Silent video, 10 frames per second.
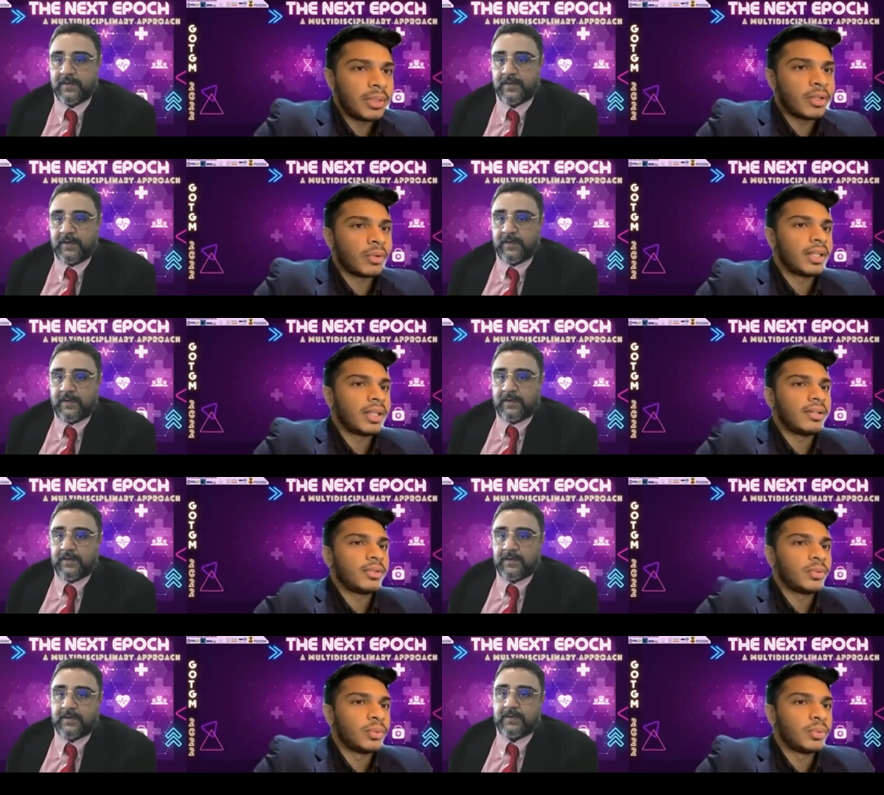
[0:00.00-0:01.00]
Speaker 1: build on that
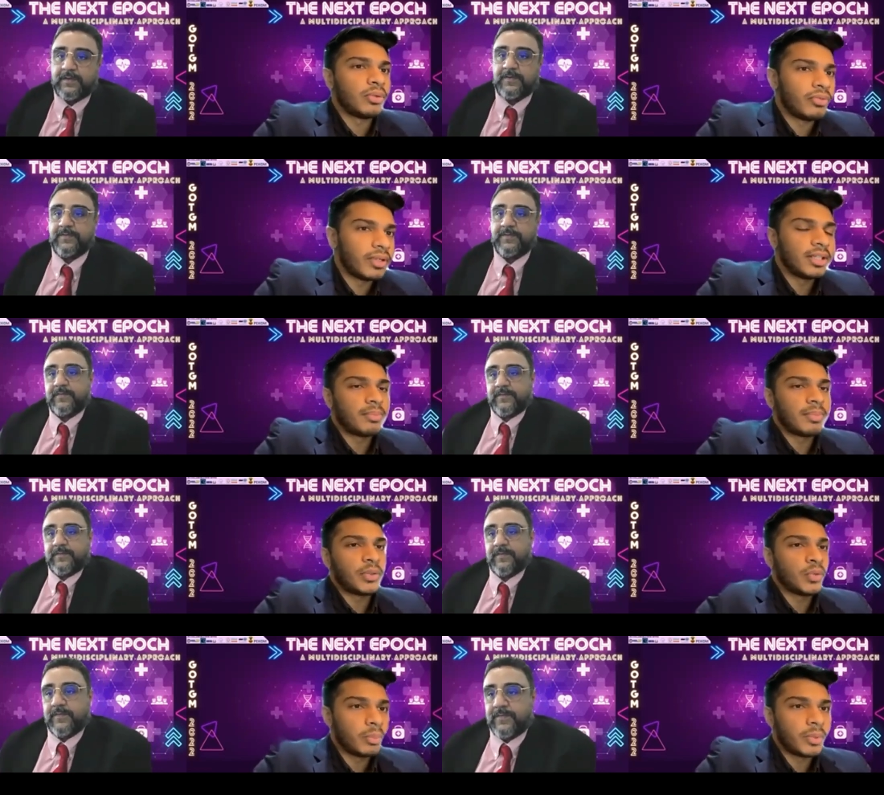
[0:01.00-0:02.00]
to you know further
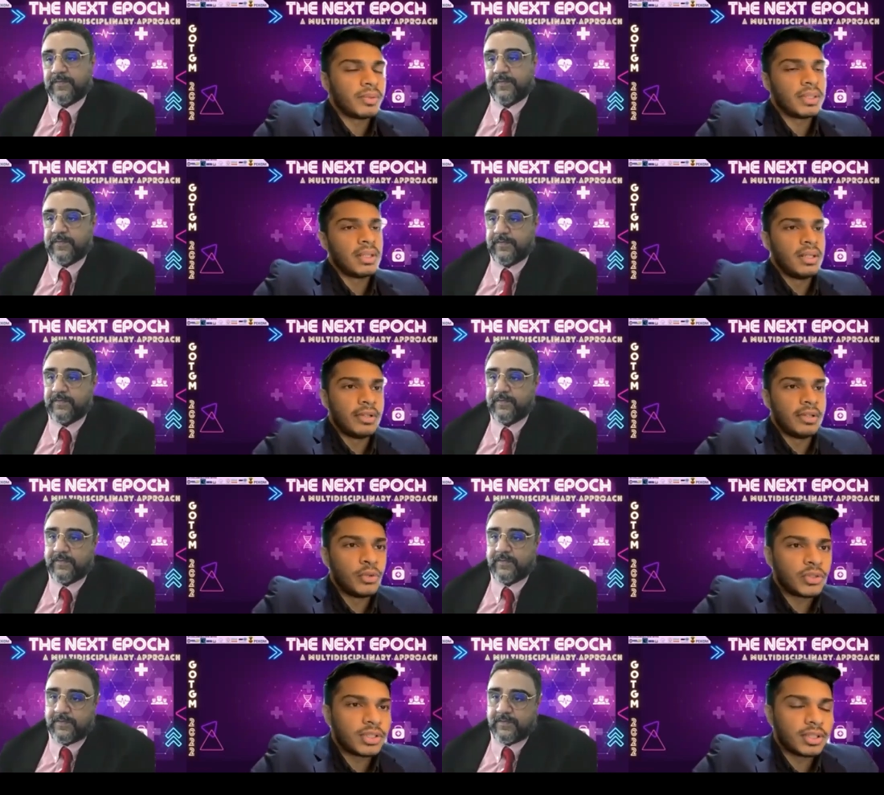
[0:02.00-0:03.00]
plateau or maybe
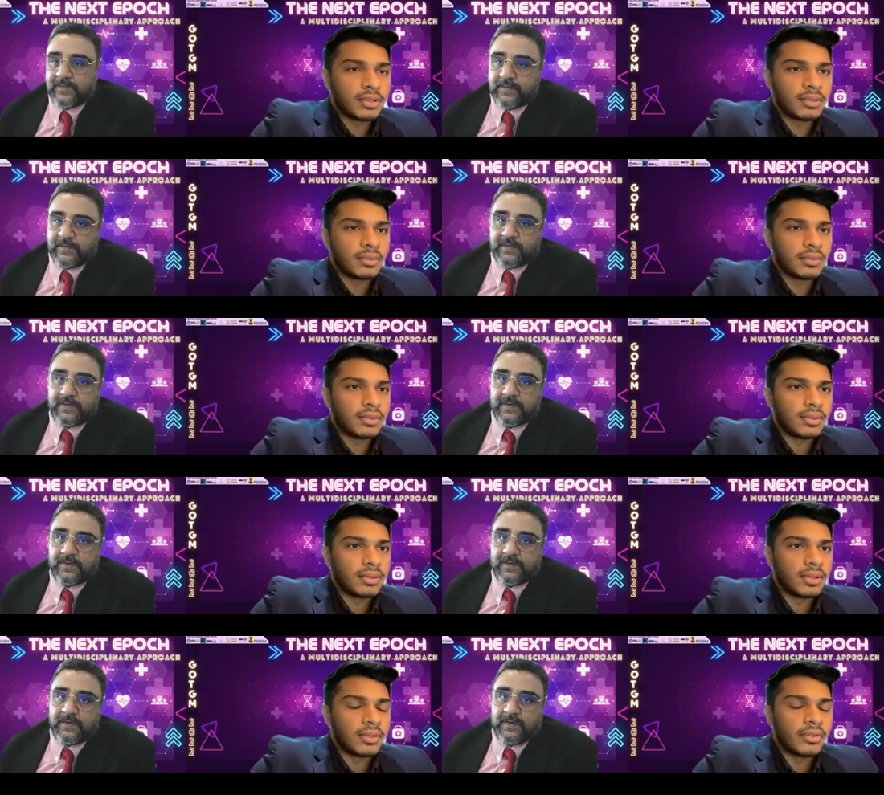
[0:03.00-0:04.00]
reduce the
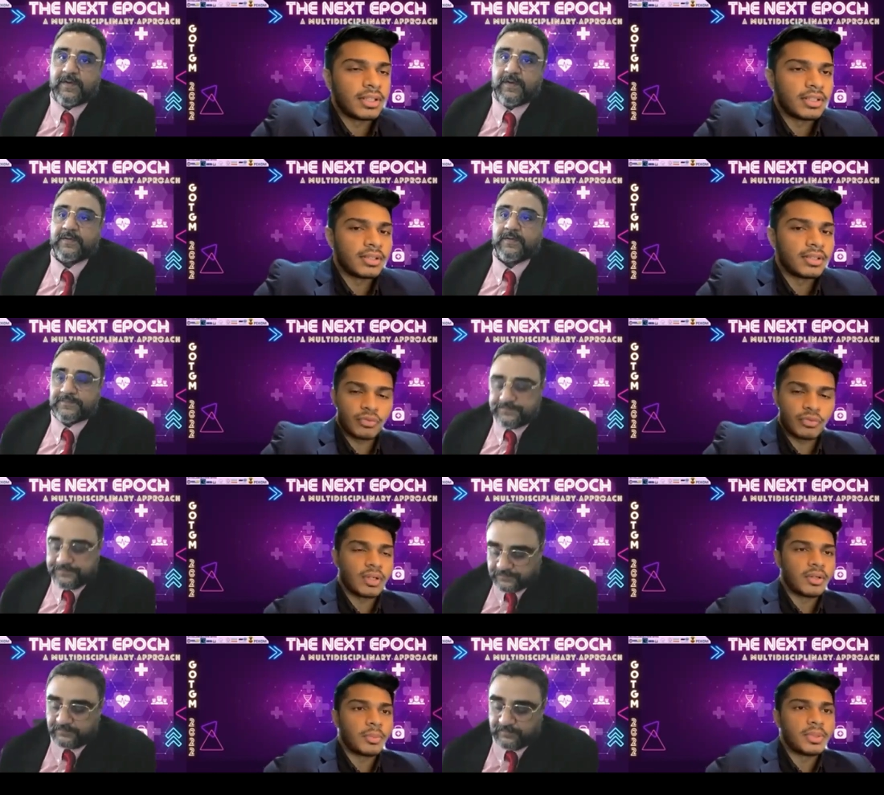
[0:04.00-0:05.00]
the recurrence of
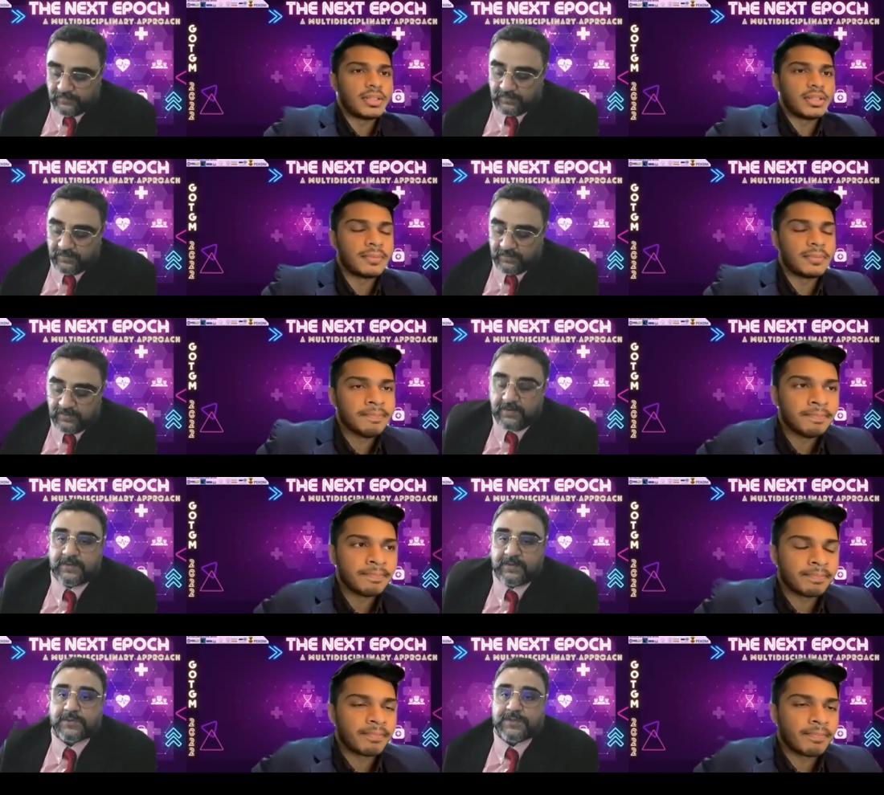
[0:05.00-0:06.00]
uh, obesity.
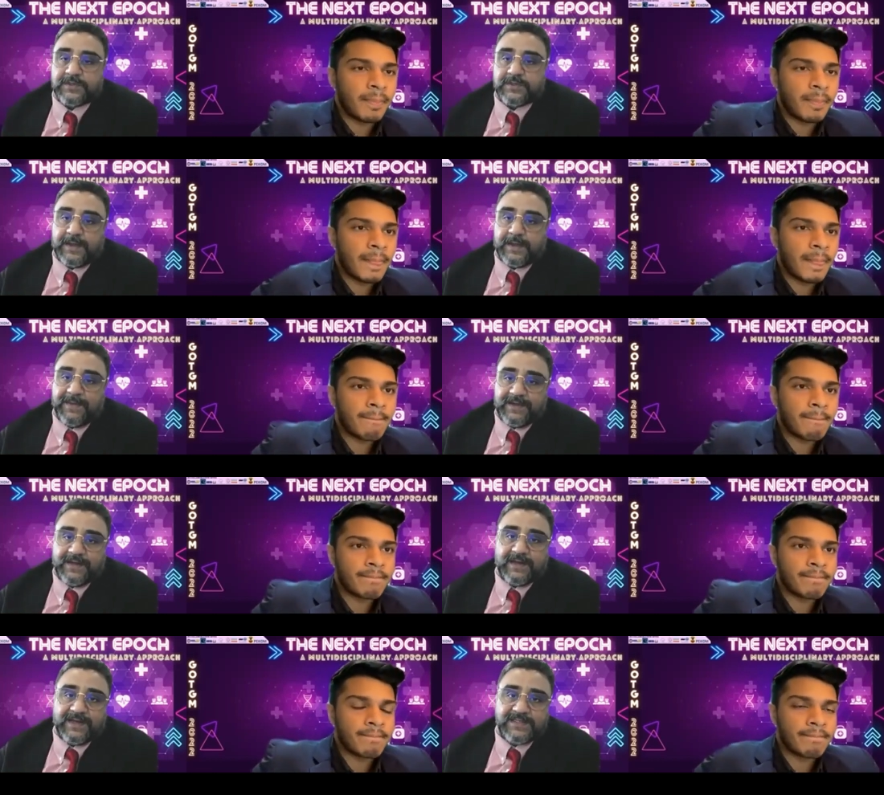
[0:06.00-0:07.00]
Speaker 2: So there are
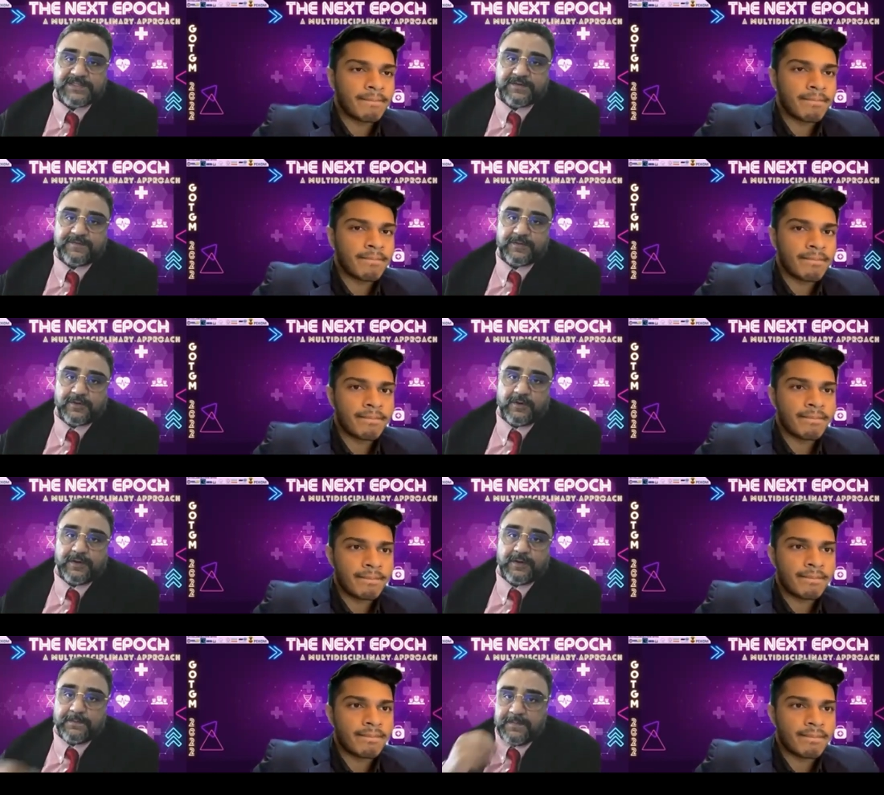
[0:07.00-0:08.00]
many lines of
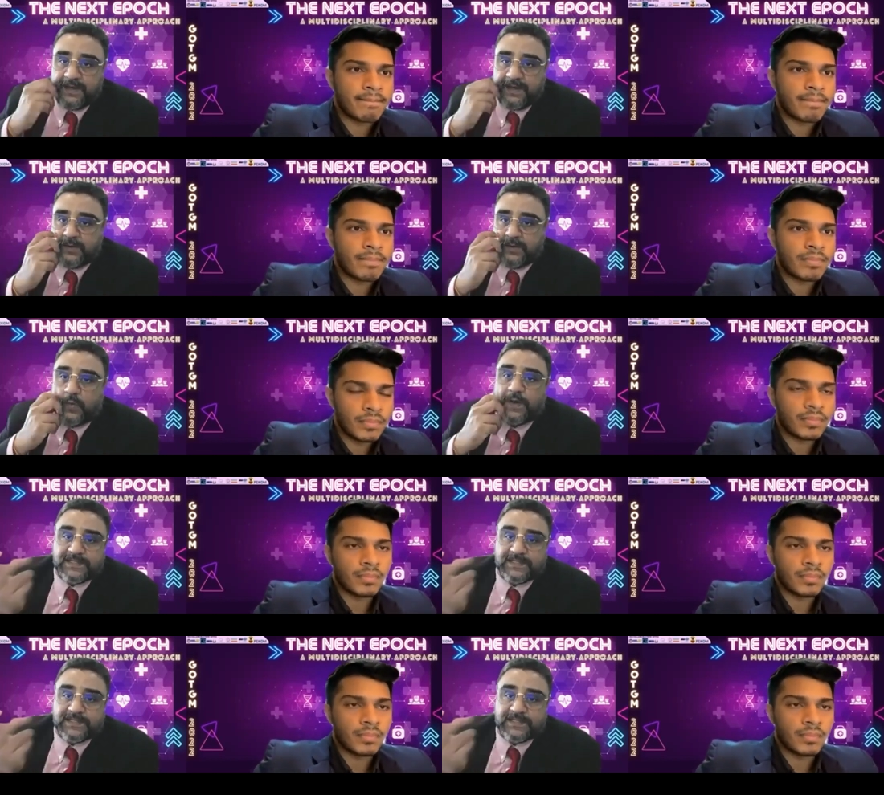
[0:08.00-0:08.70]
thought behind why